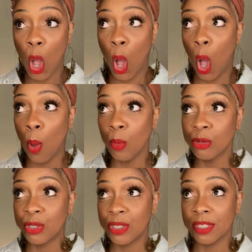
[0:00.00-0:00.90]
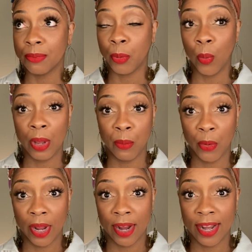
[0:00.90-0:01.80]
almost to the point
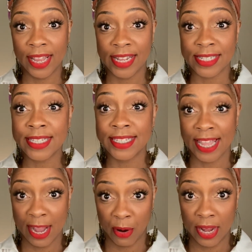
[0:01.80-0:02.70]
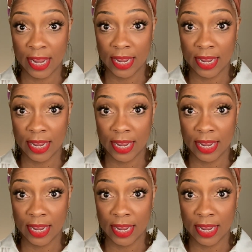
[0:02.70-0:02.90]
where it's scary.